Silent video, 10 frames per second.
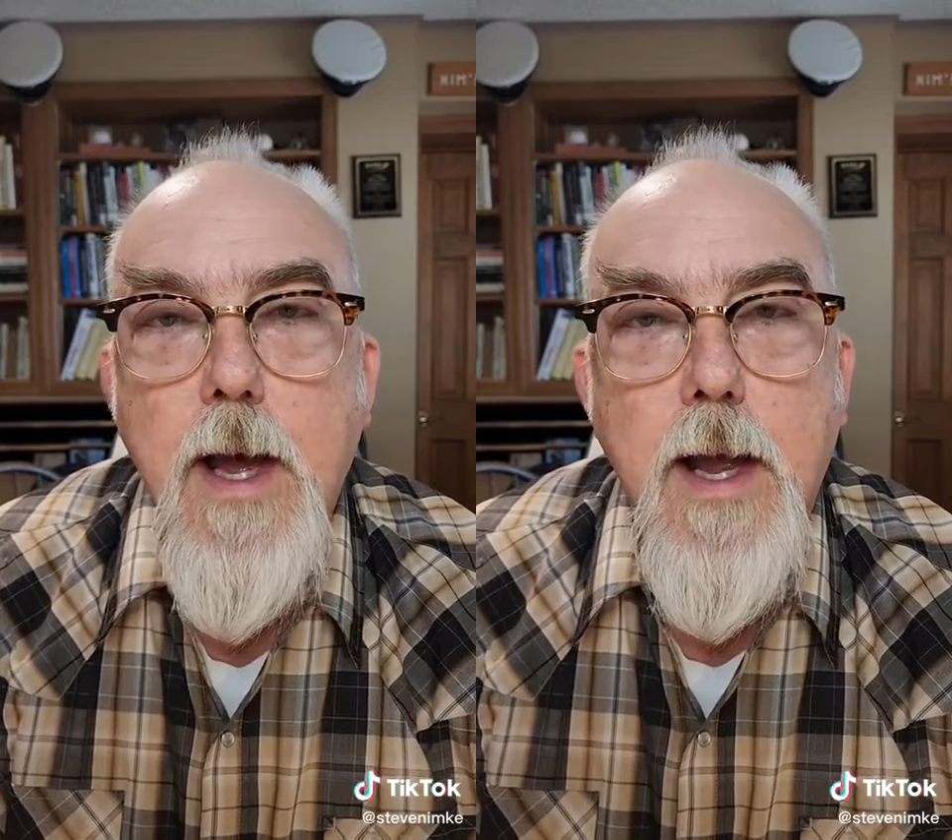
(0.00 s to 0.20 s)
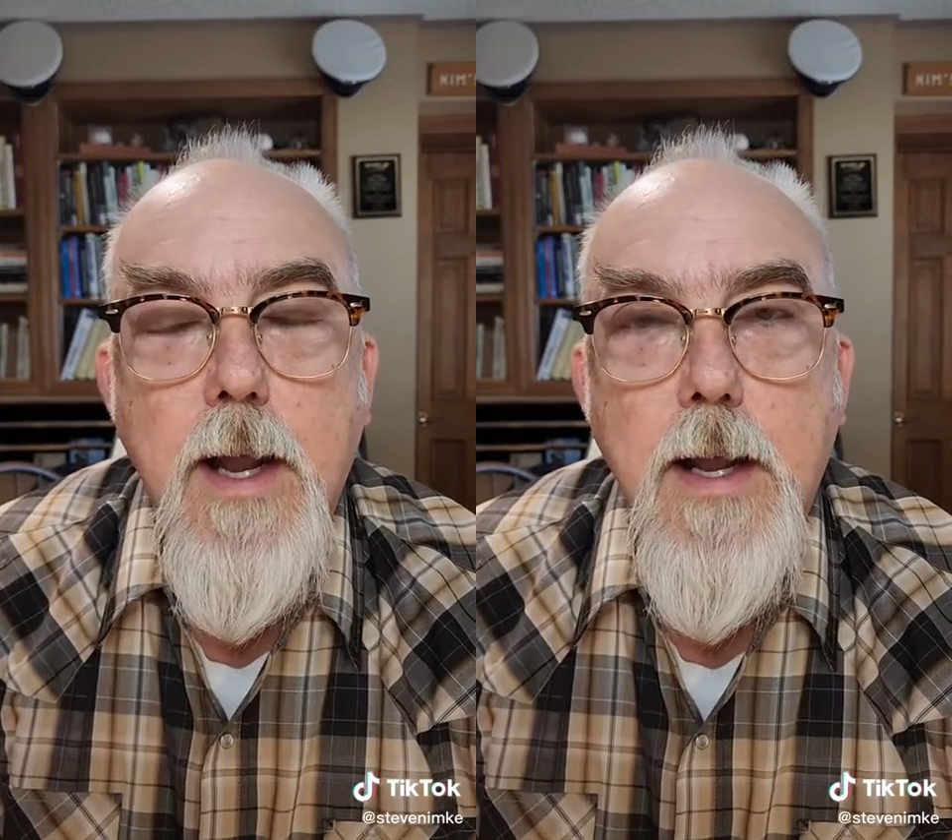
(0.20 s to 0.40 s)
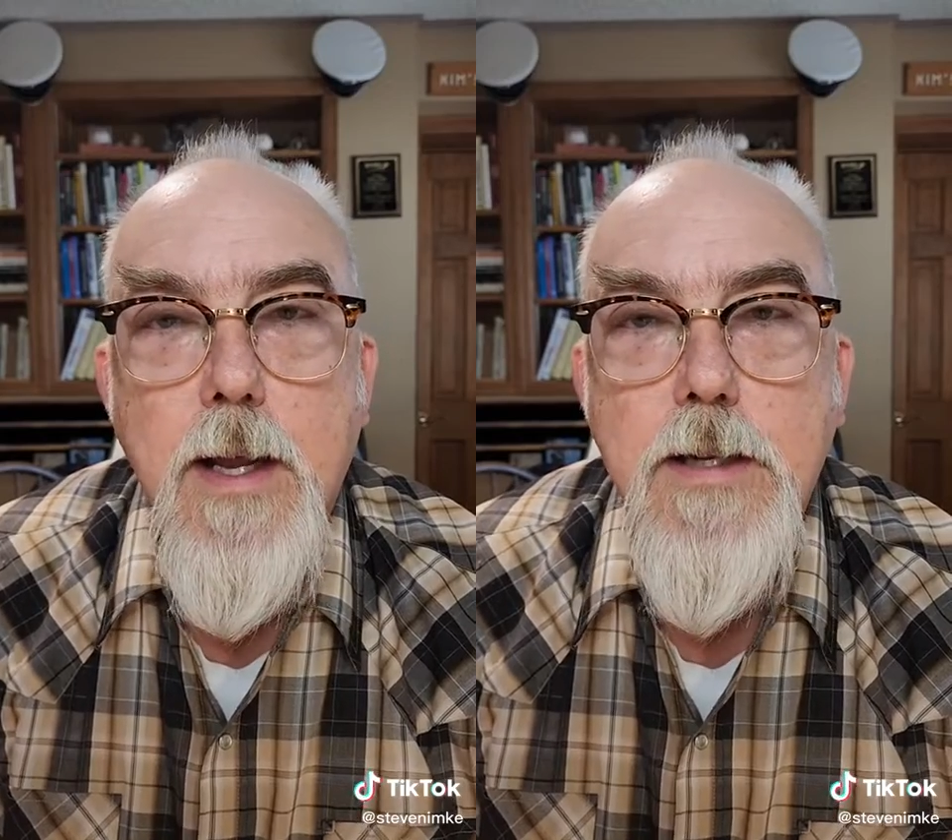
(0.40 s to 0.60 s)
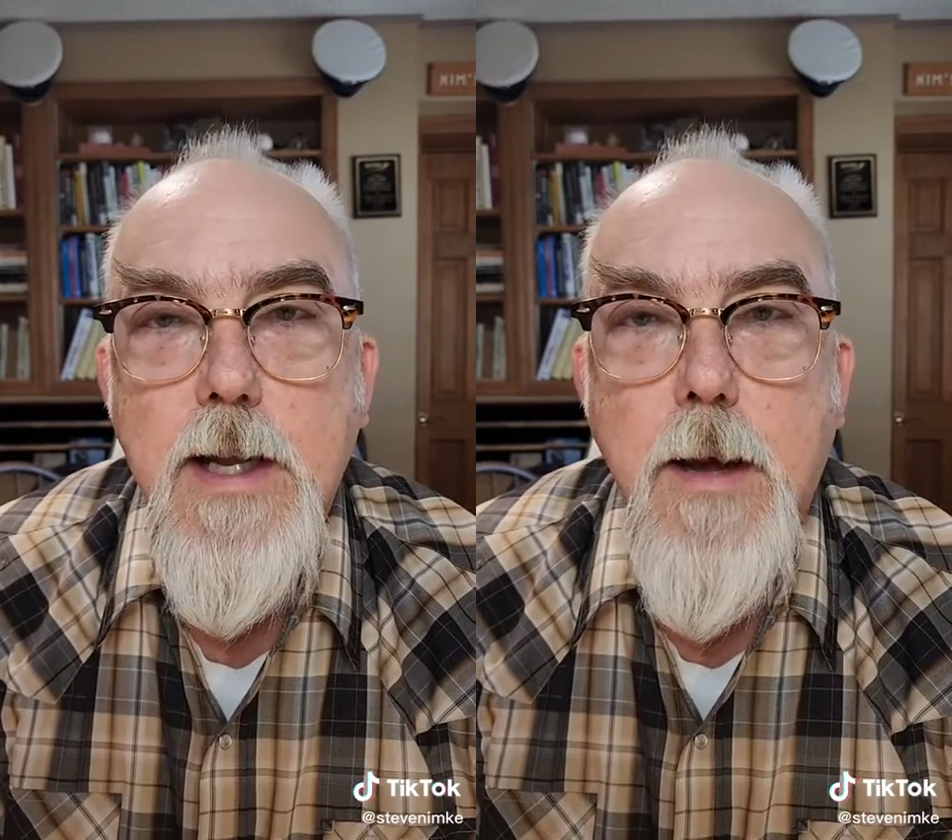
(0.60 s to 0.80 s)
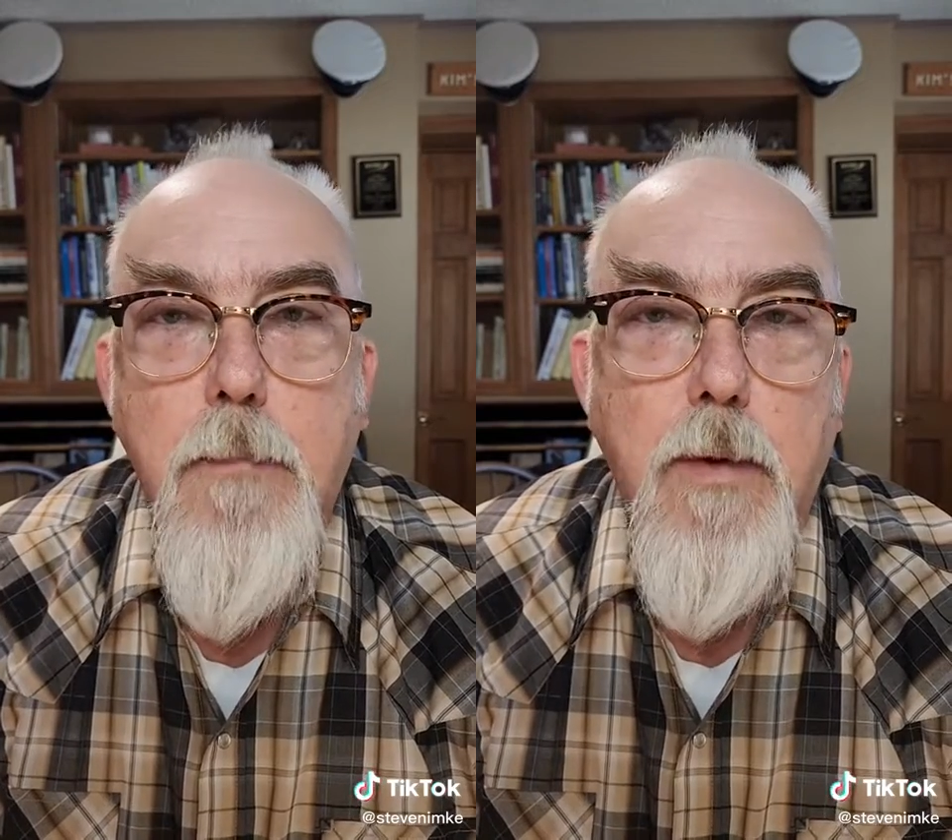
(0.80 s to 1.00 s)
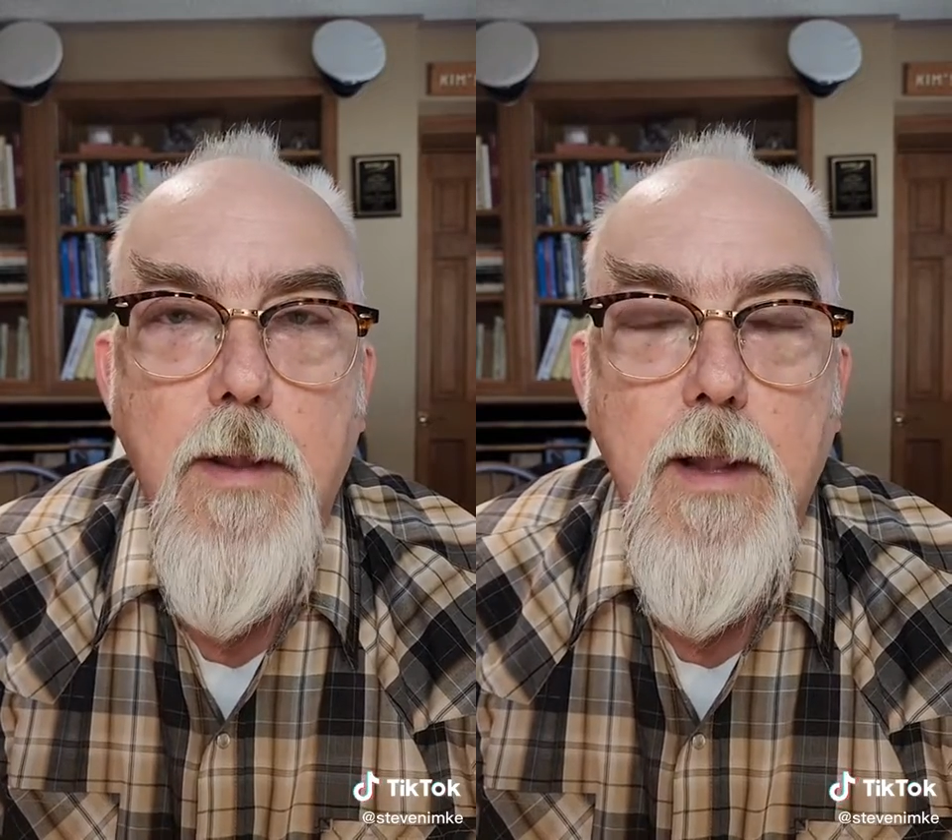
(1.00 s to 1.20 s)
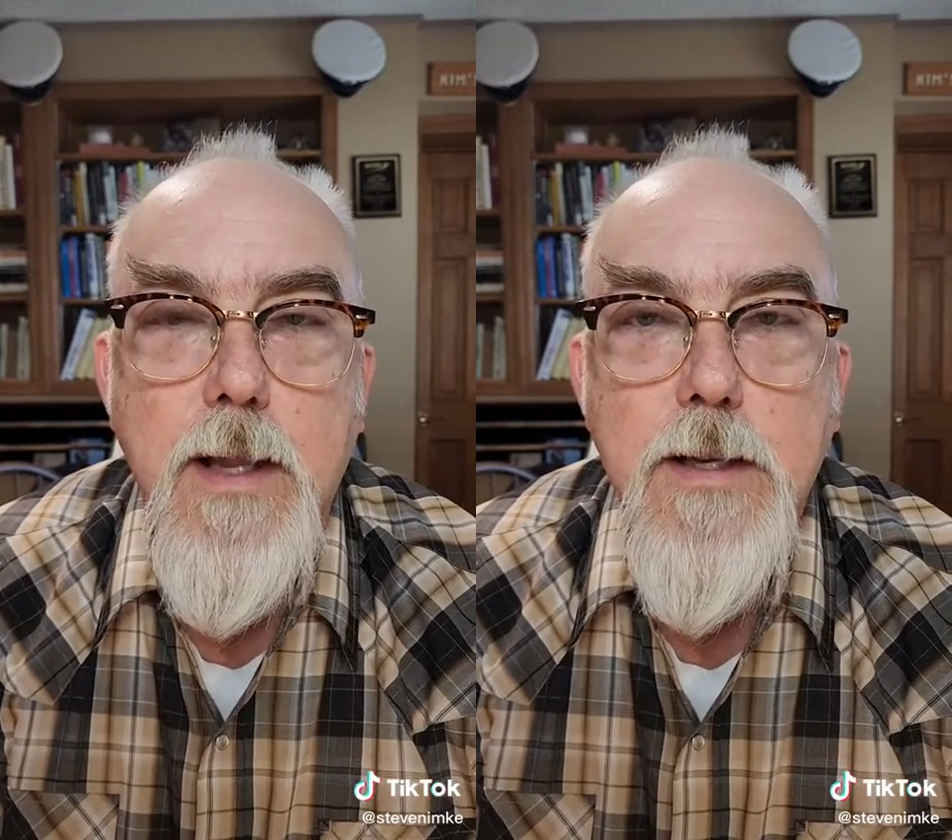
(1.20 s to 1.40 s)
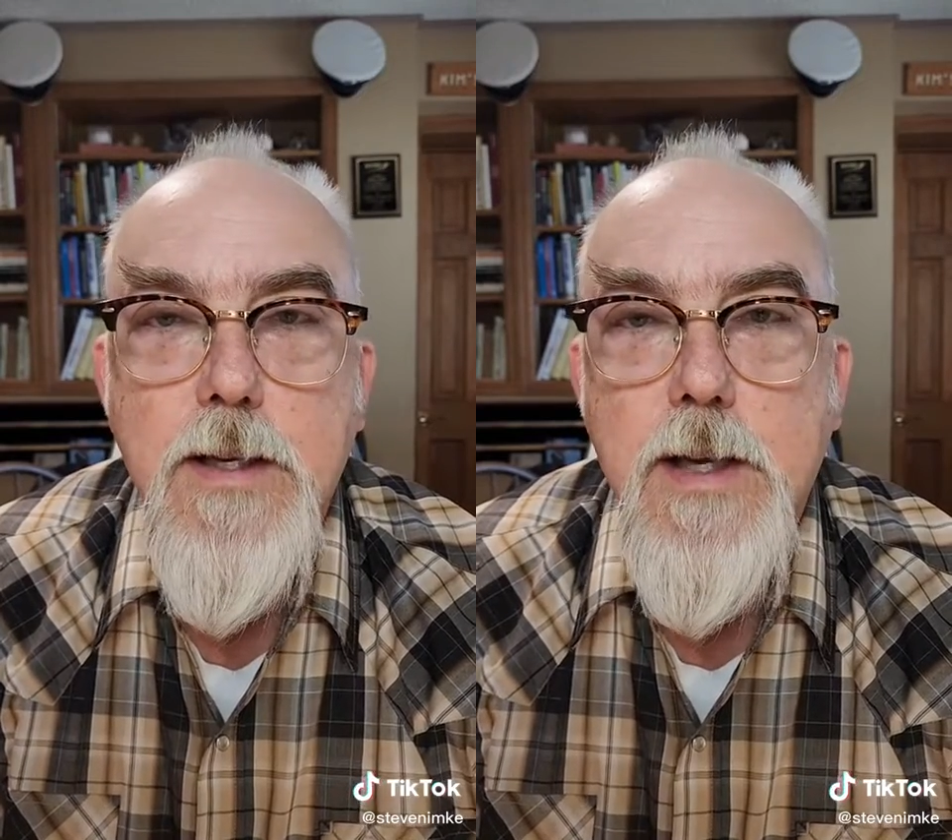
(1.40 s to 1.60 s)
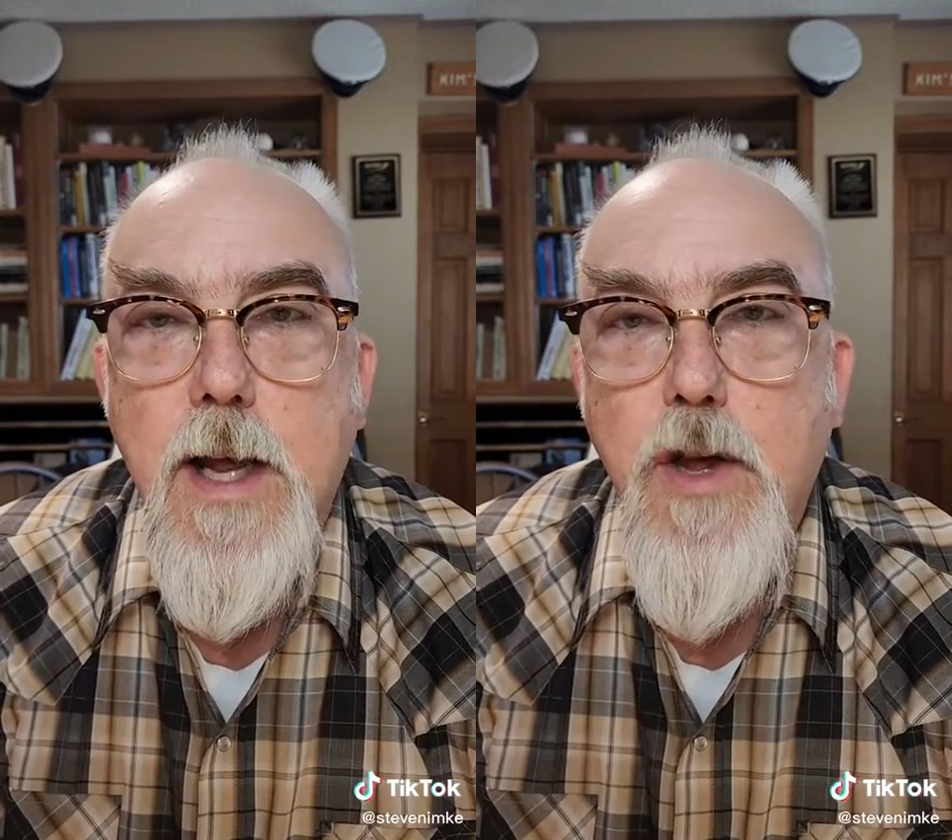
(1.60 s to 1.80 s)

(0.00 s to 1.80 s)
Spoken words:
In an example, let's say